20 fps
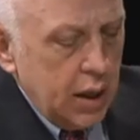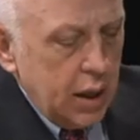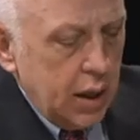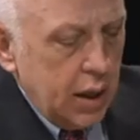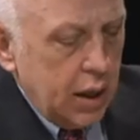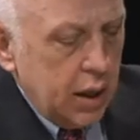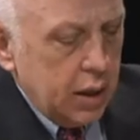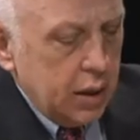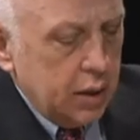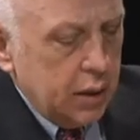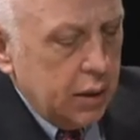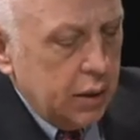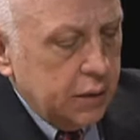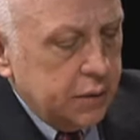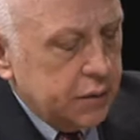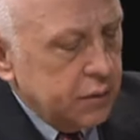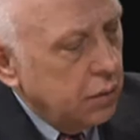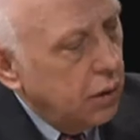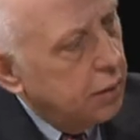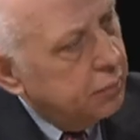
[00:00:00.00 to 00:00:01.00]
And
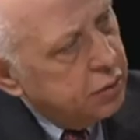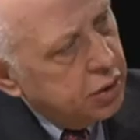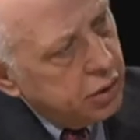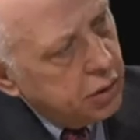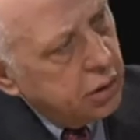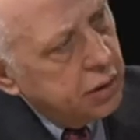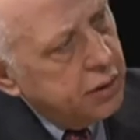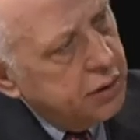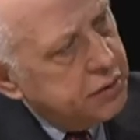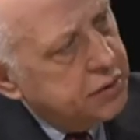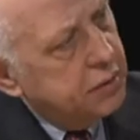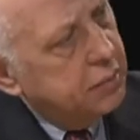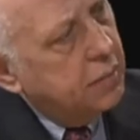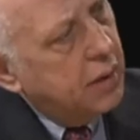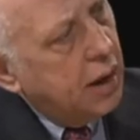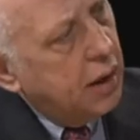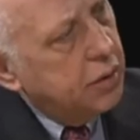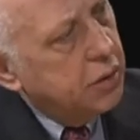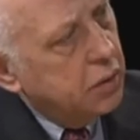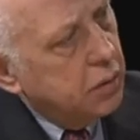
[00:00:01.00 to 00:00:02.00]
so I'm curious
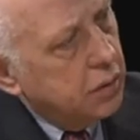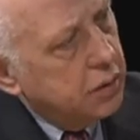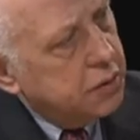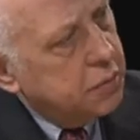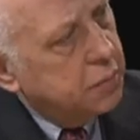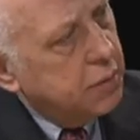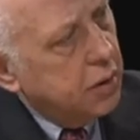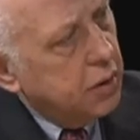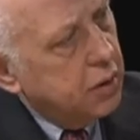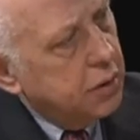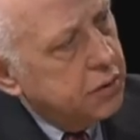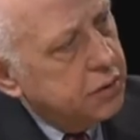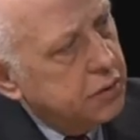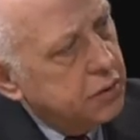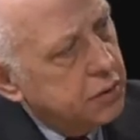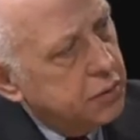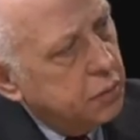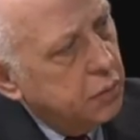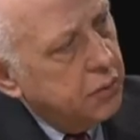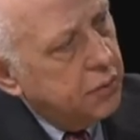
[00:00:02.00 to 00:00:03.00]
about your
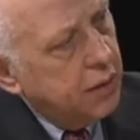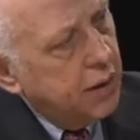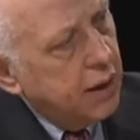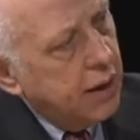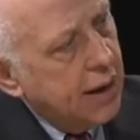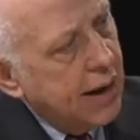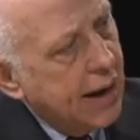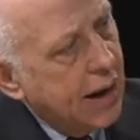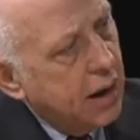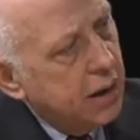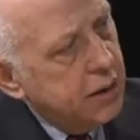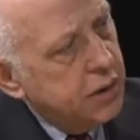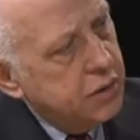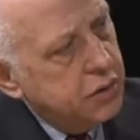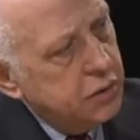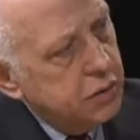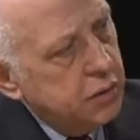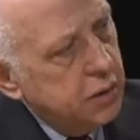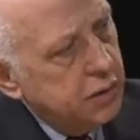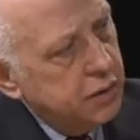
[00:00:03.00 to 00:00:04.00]
experiences with that. How
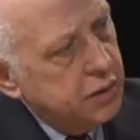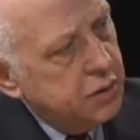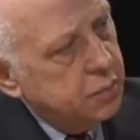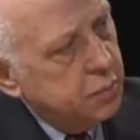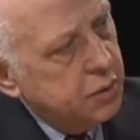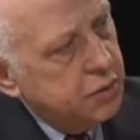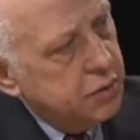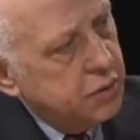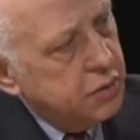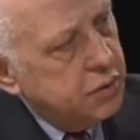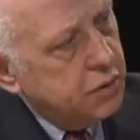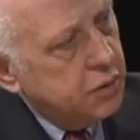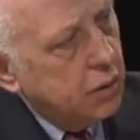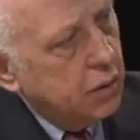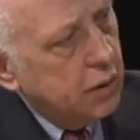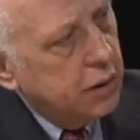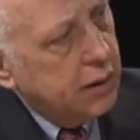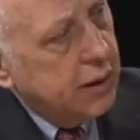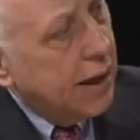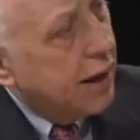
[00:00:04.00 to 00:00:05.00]
did you get this business started?